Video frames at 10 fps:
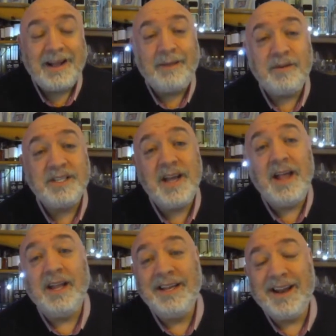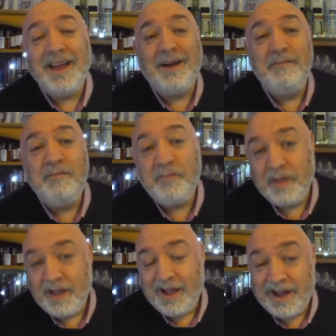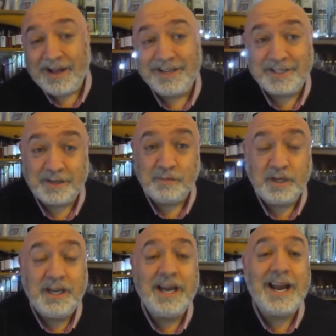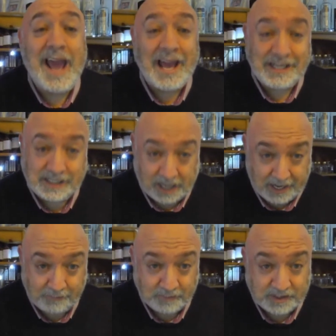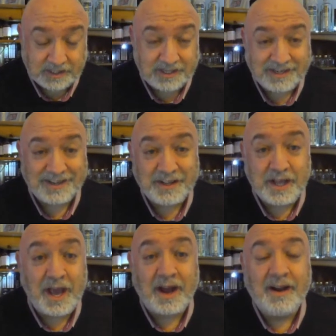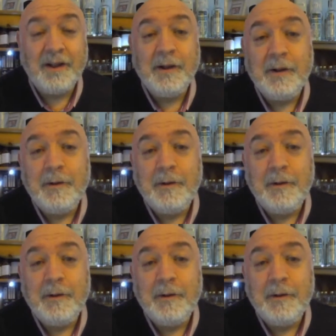And myself and Graham had some great times there.